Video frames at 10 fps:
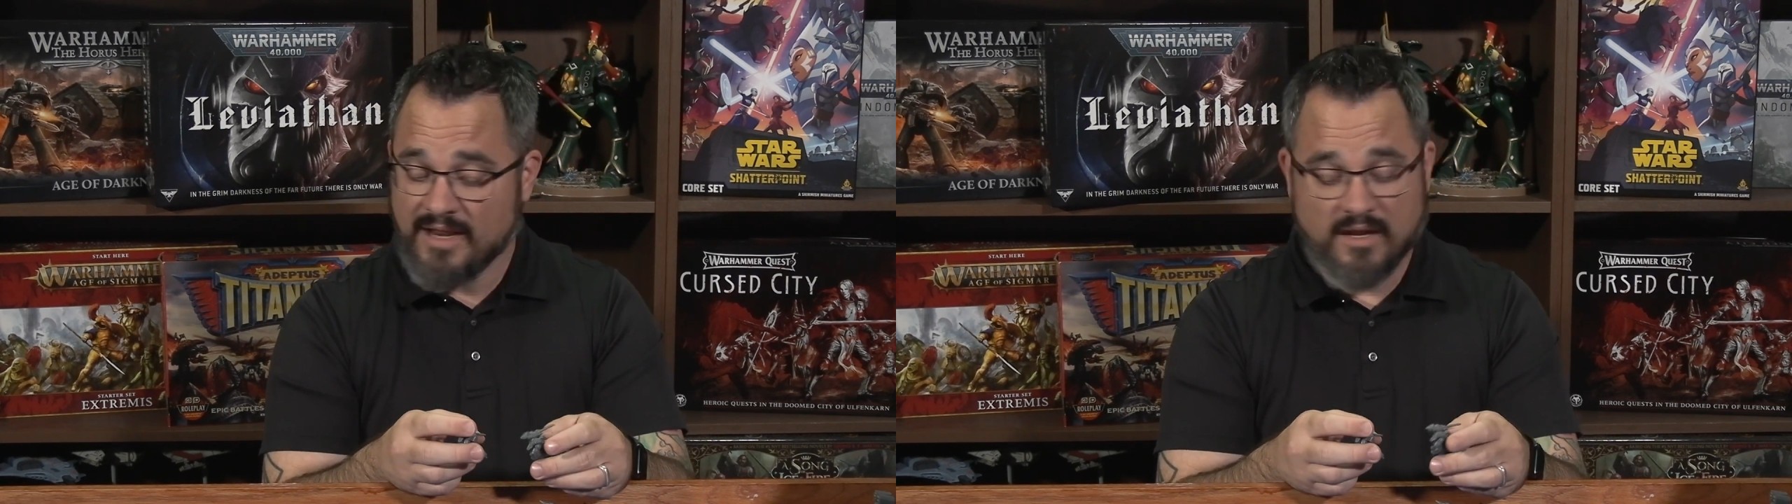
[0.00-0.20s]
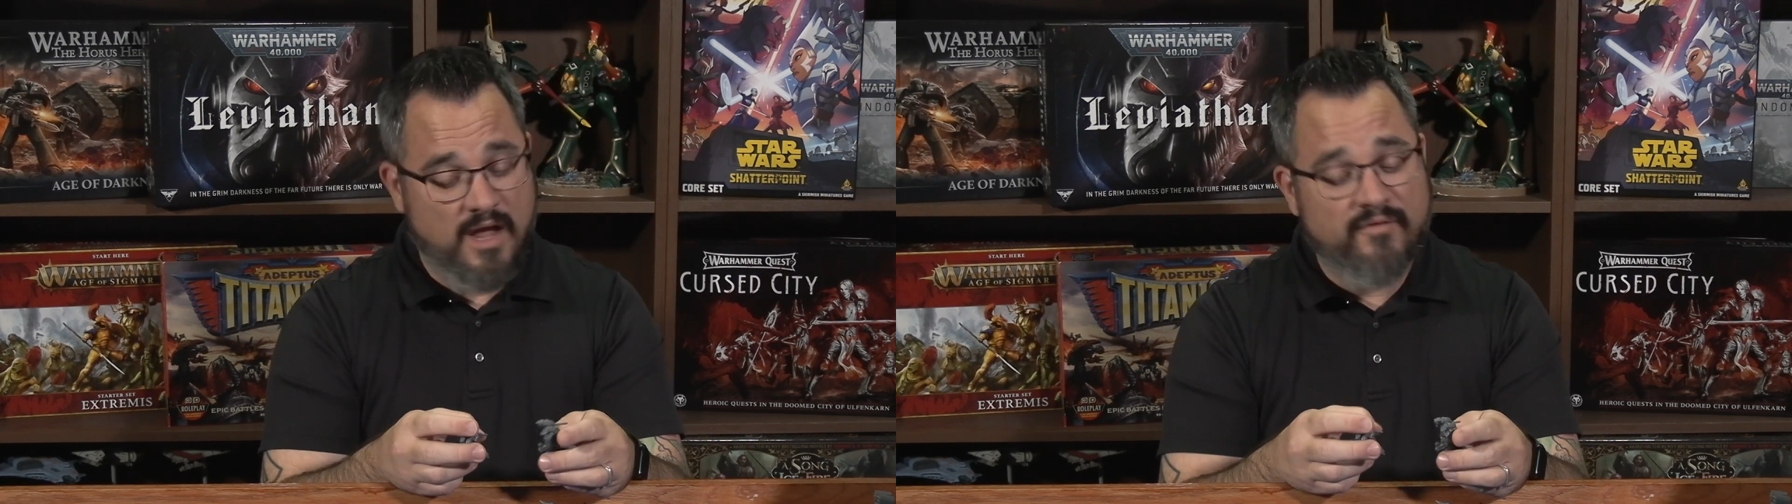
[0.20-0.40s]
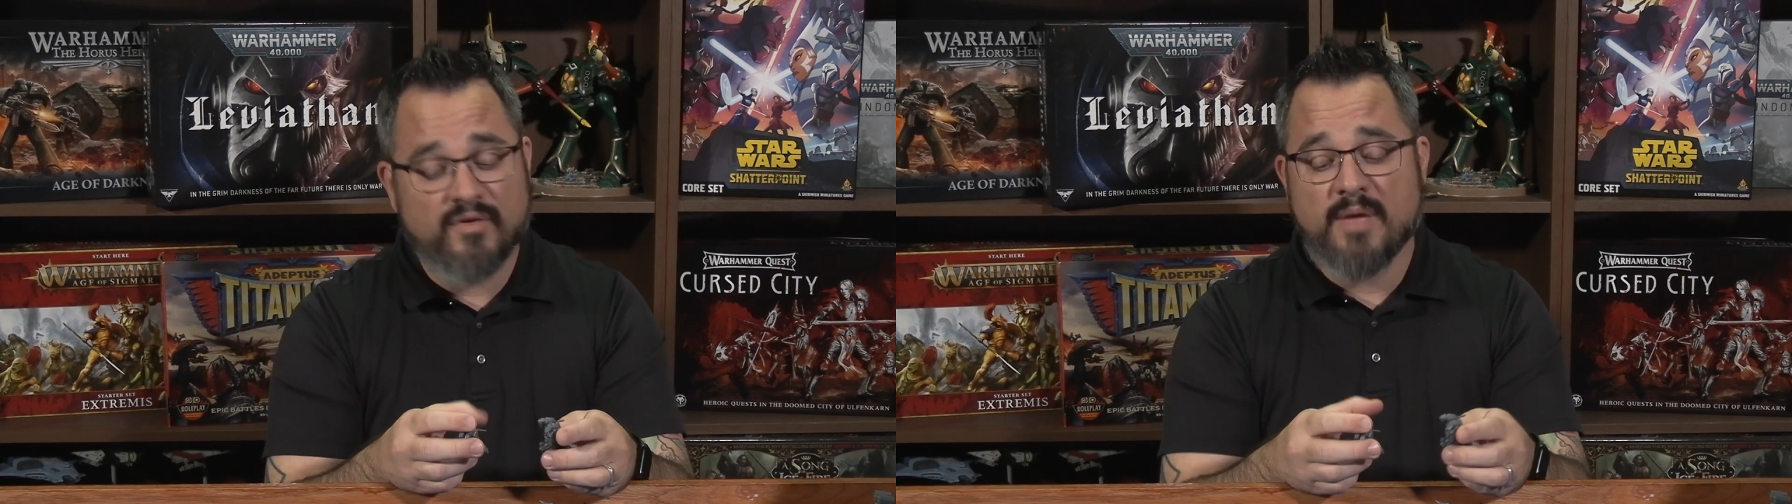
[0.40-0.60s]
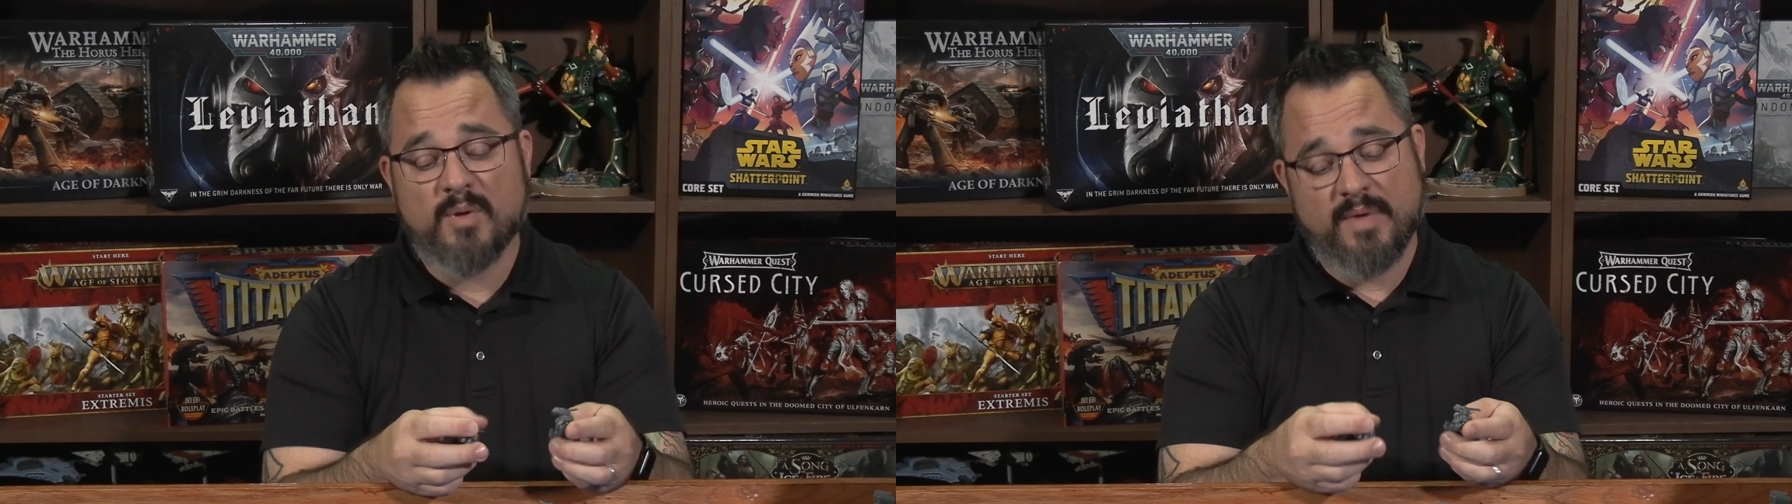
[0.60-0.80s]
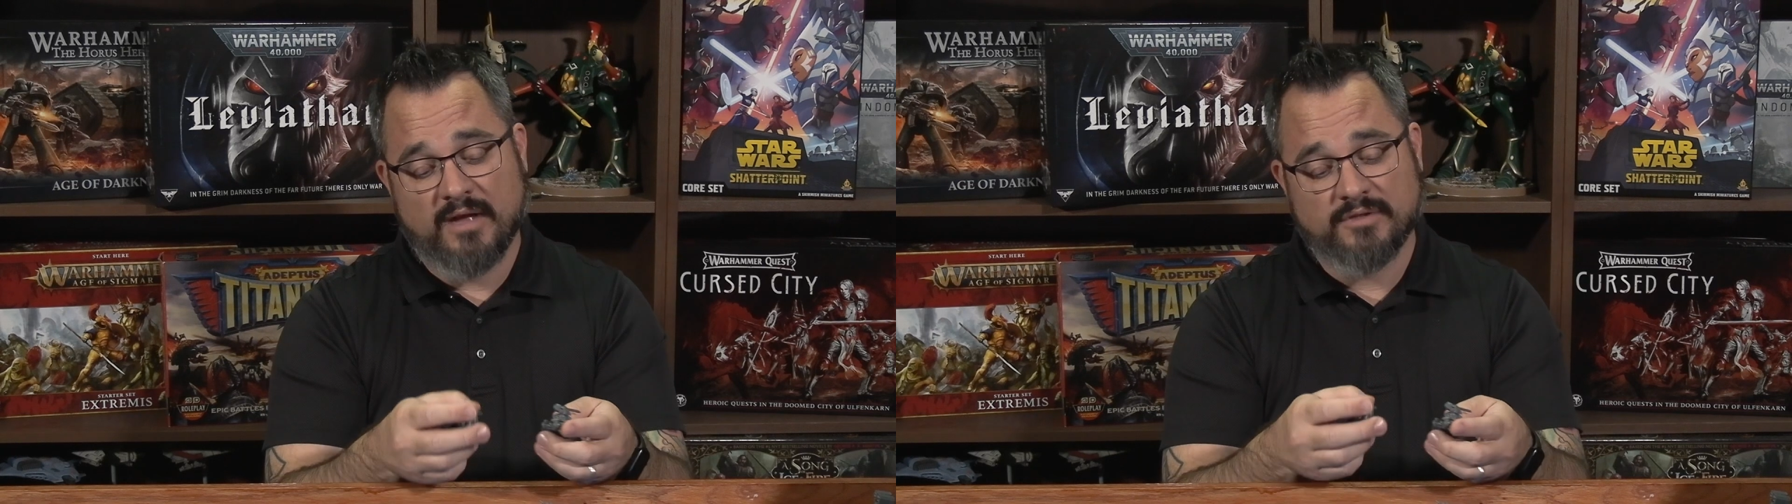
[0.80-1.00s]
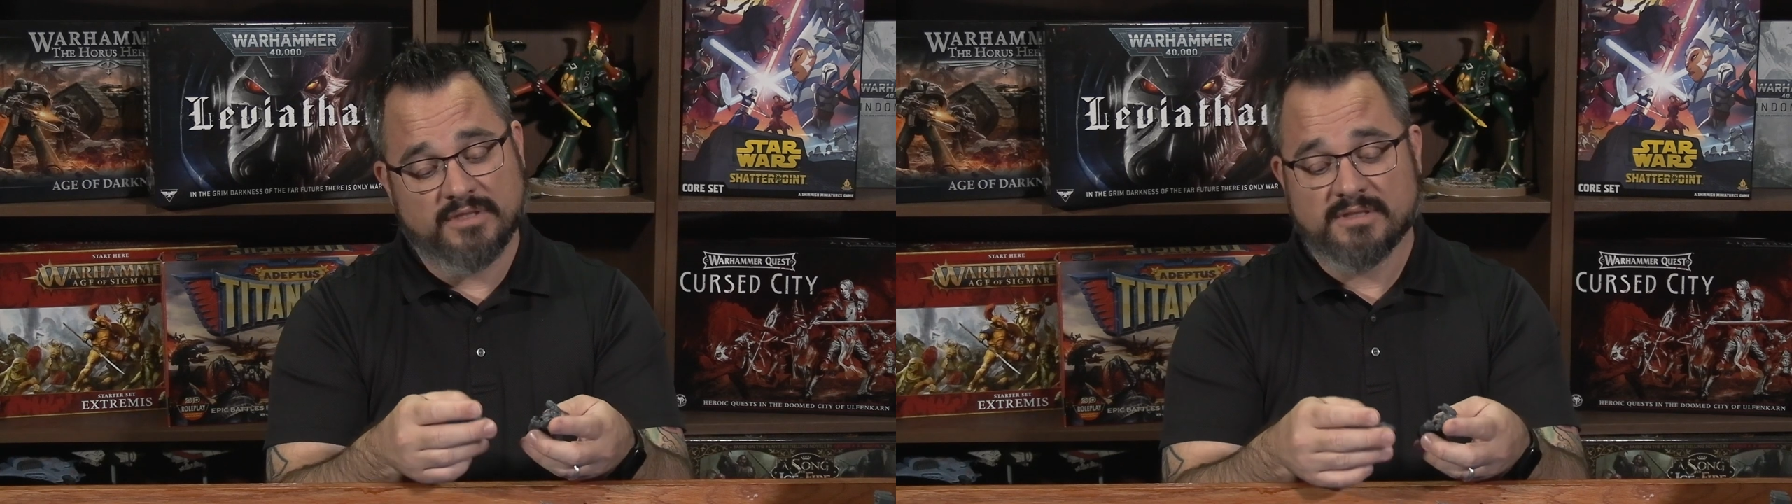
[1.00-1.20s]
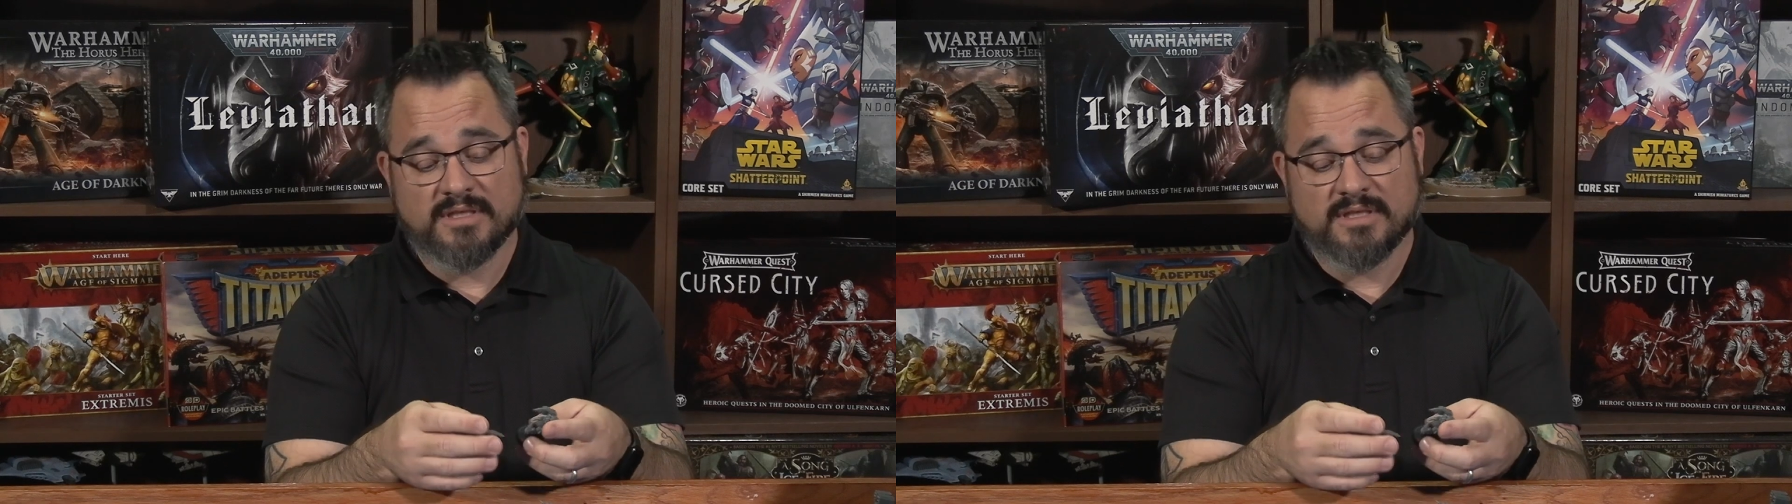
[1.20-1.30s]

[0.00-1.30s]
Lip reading: cover them in pouches,